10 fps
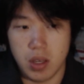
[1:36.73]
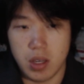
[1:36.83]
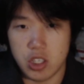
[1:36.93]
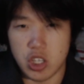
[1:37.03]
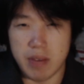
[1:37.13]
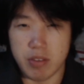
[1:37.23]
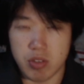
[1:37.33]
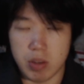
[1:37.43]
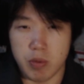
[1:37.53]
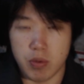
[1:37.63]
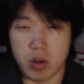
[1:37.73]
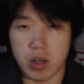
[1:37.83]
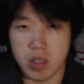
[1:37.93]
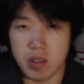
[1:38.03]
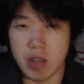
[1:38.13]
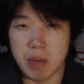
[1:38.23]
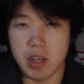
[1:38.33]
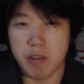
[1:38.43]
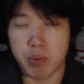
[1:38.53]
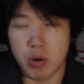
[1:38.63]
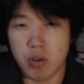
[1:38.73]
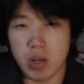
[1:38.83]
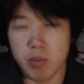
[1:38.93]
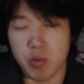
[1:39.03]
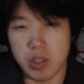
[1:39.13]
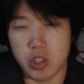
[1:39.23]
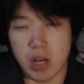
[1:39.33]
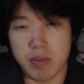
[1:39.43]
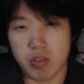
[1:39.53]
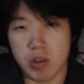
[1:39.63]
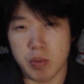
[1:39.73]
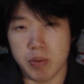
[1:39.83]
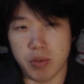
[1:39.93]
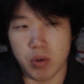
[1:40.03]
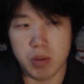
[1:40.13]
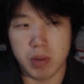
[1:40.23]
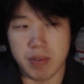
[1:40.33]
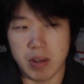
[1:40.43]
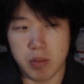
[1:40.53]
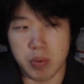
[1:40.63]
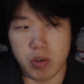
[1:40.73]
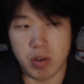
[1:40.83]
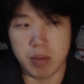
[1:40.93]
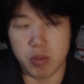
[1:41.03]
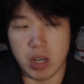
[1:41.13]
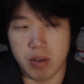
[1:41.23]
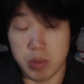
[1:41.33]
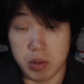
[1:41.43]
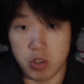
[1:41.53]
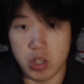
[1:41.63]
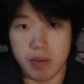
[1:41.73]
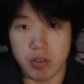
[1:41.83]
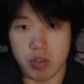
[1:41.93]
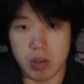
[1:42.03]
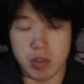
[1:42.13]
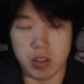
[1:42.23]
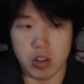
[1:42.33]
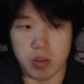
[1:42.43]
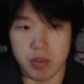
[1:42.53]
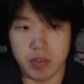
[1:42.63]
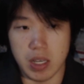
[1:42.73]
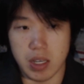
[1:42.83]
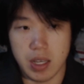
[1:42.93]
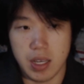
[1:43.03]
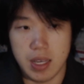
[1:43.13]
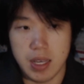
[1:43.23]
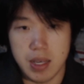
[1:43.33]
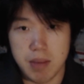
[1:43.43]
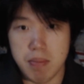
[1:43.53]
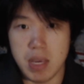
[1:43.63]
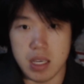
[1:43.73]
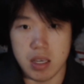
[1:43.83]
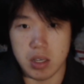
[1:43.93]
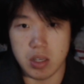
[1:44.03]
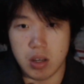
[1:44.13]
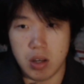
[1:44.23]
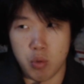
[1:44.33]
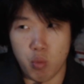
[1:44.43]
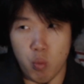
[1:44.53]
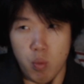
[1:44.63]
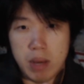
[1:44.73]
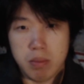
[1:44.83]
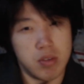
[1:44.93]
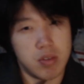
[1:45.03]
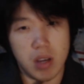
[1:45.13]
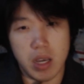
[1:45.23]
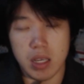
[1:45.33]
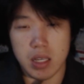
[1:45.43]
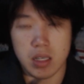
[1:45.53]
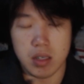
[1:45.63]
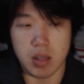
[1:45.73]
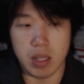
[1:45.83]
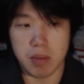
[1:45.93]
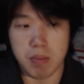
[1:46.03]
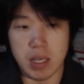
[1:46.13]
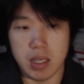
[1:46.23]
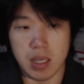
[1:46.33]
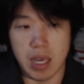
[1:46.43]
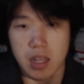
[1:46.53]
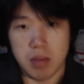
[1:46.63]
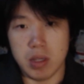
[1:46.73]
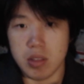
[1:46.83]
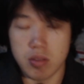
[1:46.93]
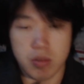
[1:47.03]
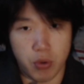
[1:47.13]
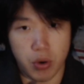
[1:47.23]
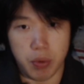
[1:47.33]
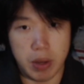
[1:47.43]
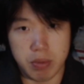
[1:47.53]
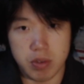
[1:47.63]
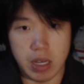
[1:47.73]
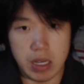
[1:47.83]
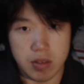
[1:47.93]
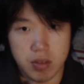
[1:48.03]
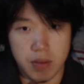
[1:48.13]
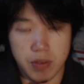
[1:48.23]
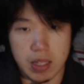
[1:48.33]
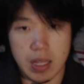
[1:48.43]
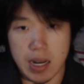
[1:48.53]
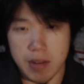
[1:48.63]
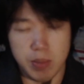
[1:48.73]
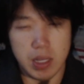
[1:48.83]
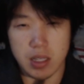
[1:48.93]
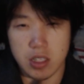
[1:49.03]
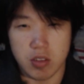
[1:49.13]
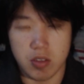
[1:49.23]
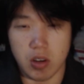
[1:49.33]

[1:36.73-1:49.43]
JavaScript for it. Because I mean, I've programmed with JavaScript before, but I've never programmed with JavaScript in terms of like making a website and like making elements for a website and stuff like that. I've mainly just,